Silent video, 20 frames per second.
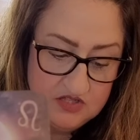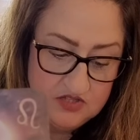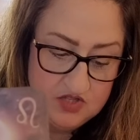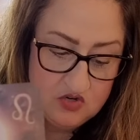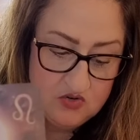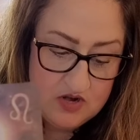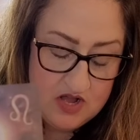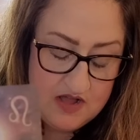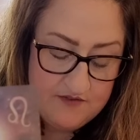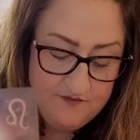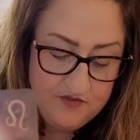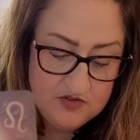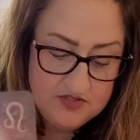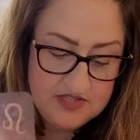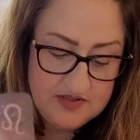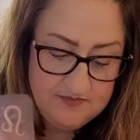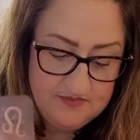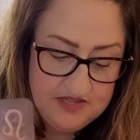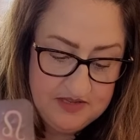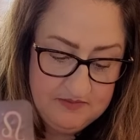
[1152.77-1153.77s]
Don't opt for
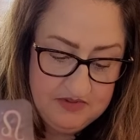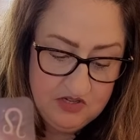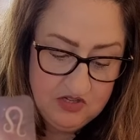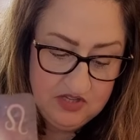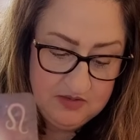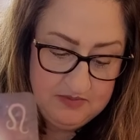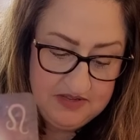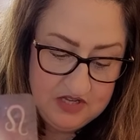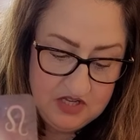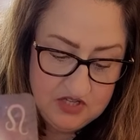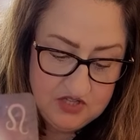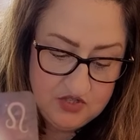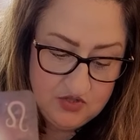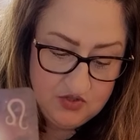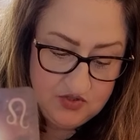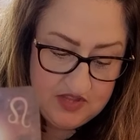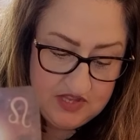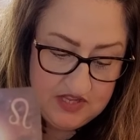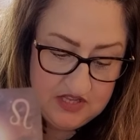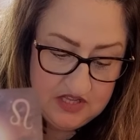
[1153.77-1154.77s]
something merely because
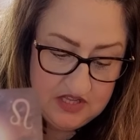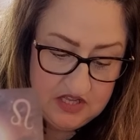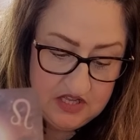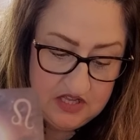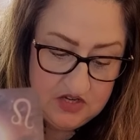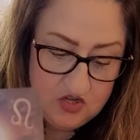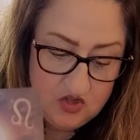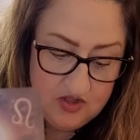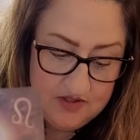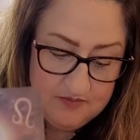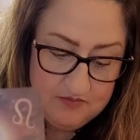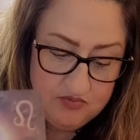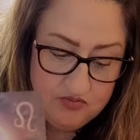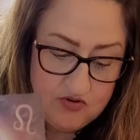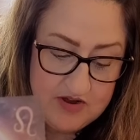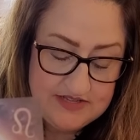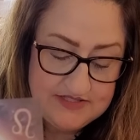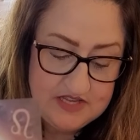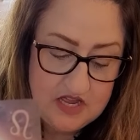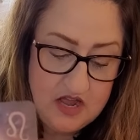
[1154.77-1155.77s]
you'll think it'll
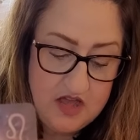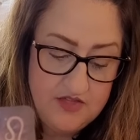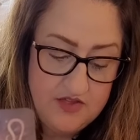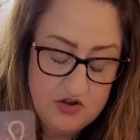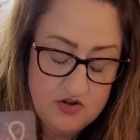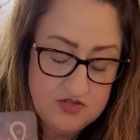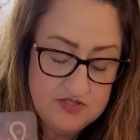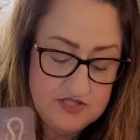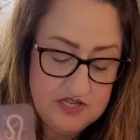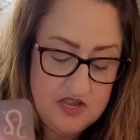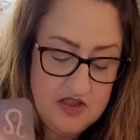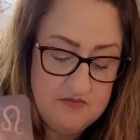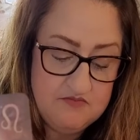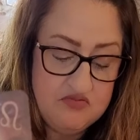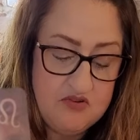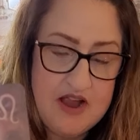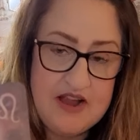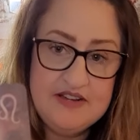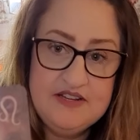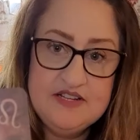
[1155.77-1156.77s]
impress others.
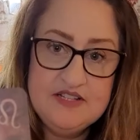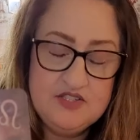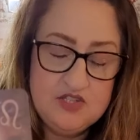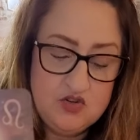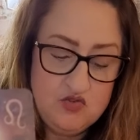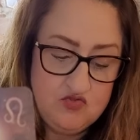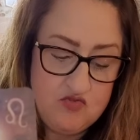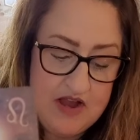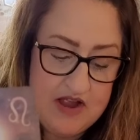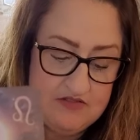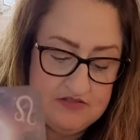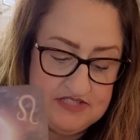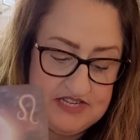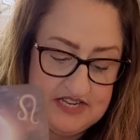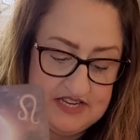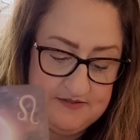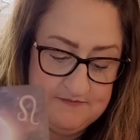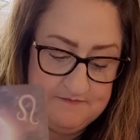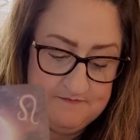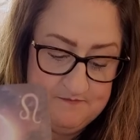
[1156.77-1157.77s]
Practice
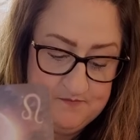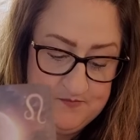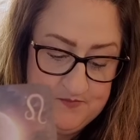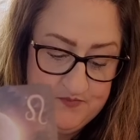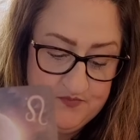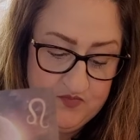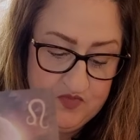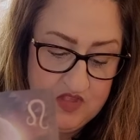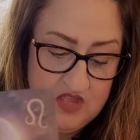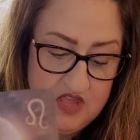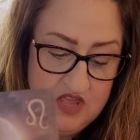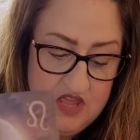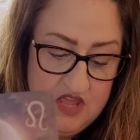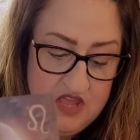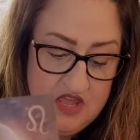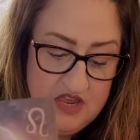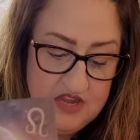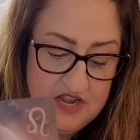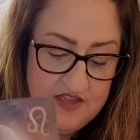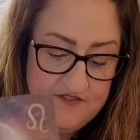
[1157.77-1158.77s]
grounding.
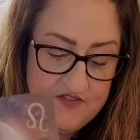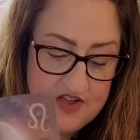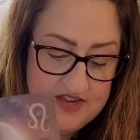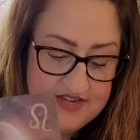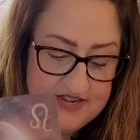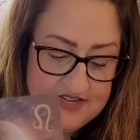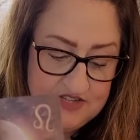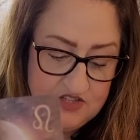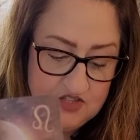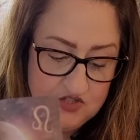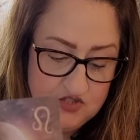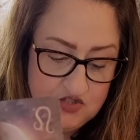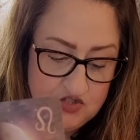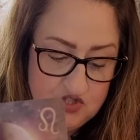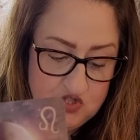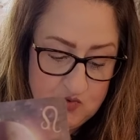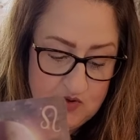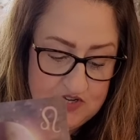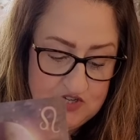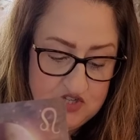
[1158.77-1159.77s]
In a financial
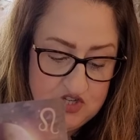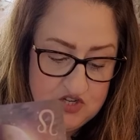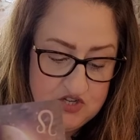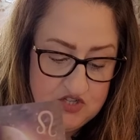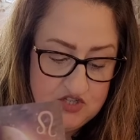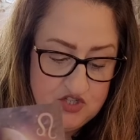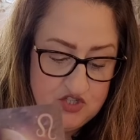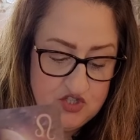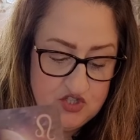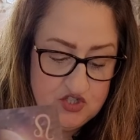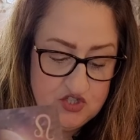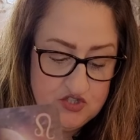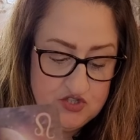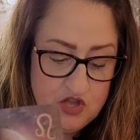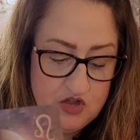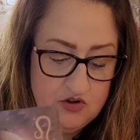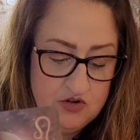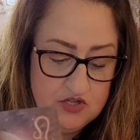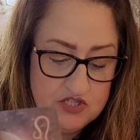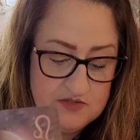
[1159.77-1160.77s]
situation,
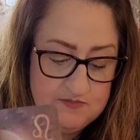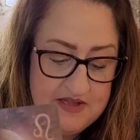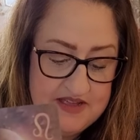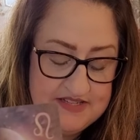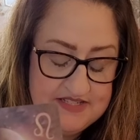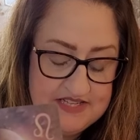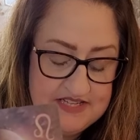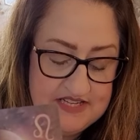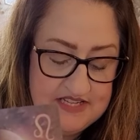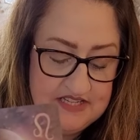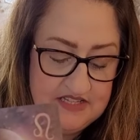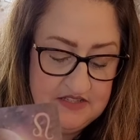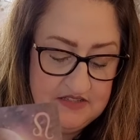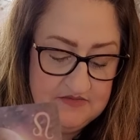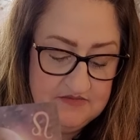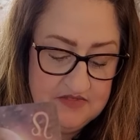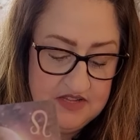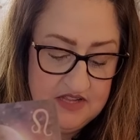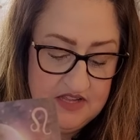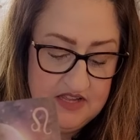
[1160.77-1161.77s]
slow your spending.
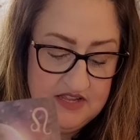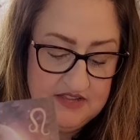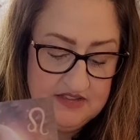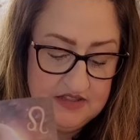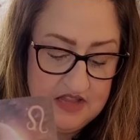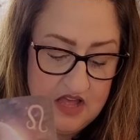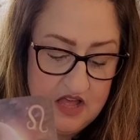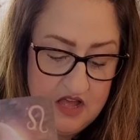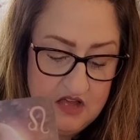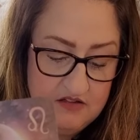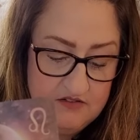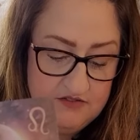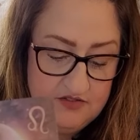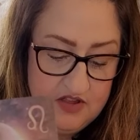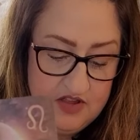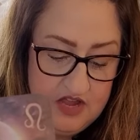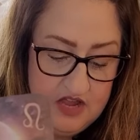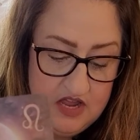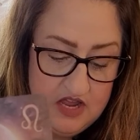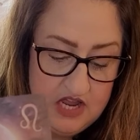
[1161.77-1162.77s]
In love,
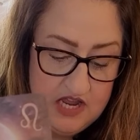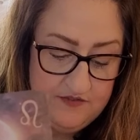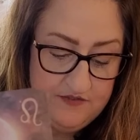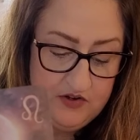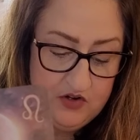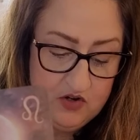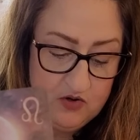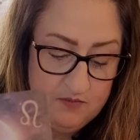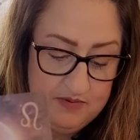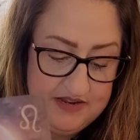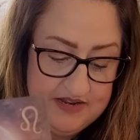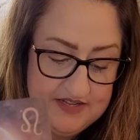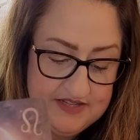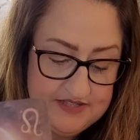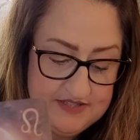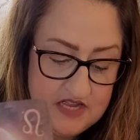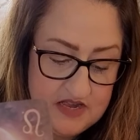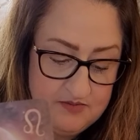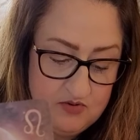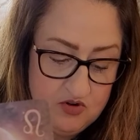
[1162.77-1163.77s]
if you're being
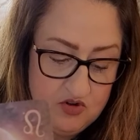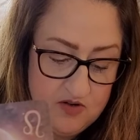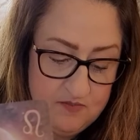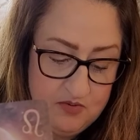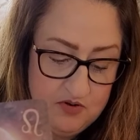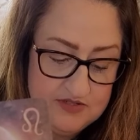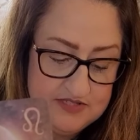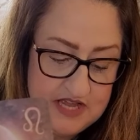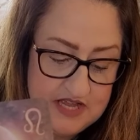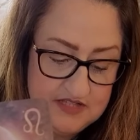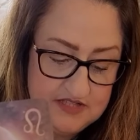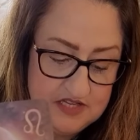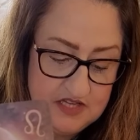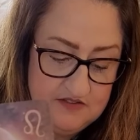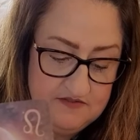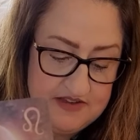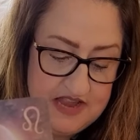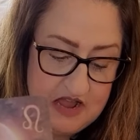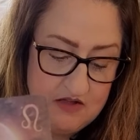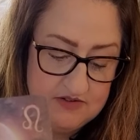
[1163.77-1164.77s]
stubborn or
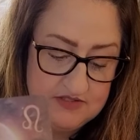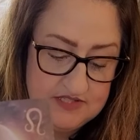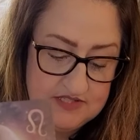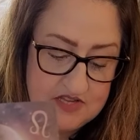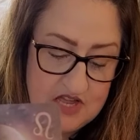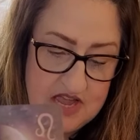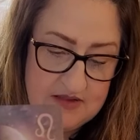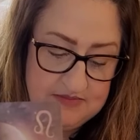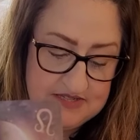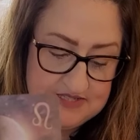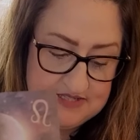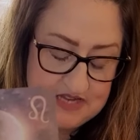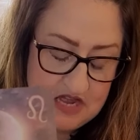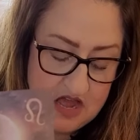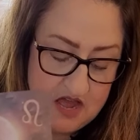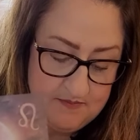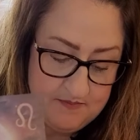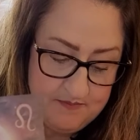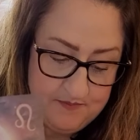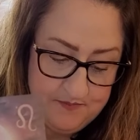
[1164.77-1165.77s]
possessive, now is the time to
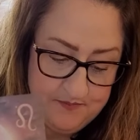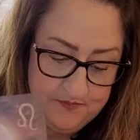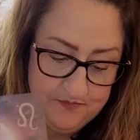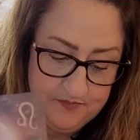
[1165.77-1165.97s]
stop